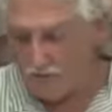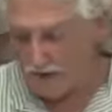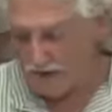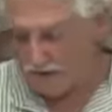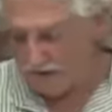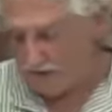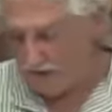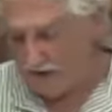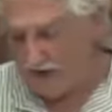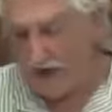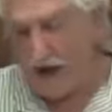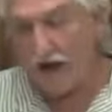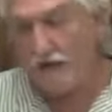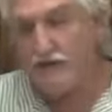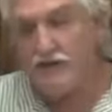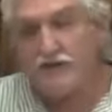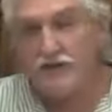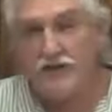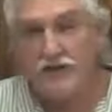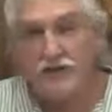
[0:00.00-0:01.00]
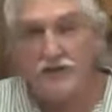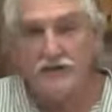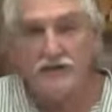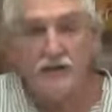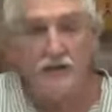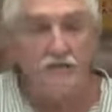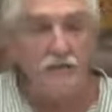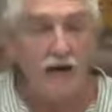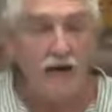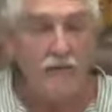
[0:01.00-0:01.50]
But I've seen
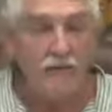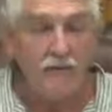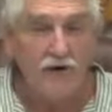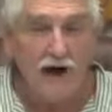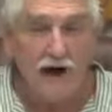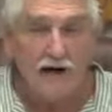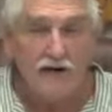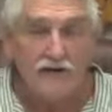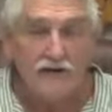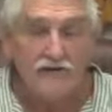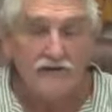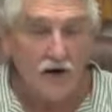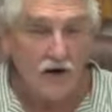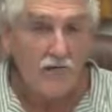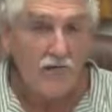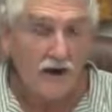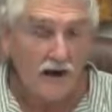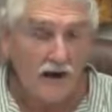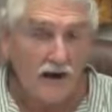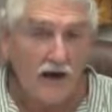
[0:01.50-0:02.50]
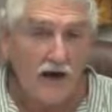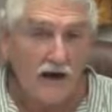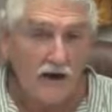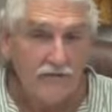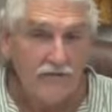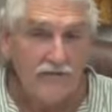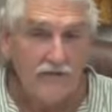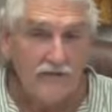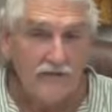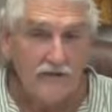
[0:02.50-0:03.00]
this in my practice all my
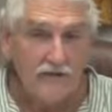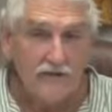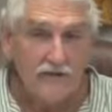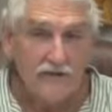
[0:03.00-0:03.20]
life.